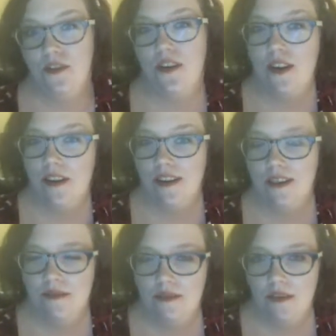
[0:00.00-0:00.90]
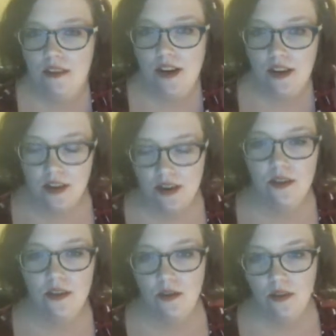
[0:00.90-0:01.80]
for a
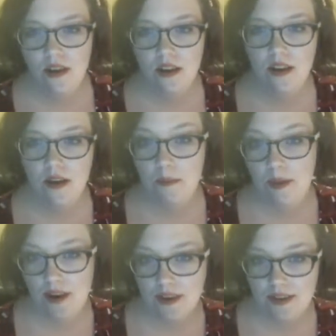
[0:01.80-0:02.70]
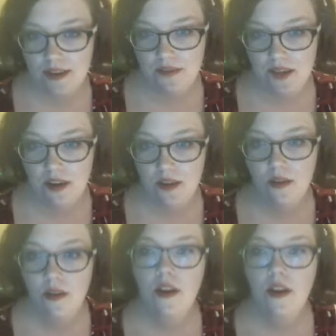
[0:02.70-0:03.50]
new unboxing video.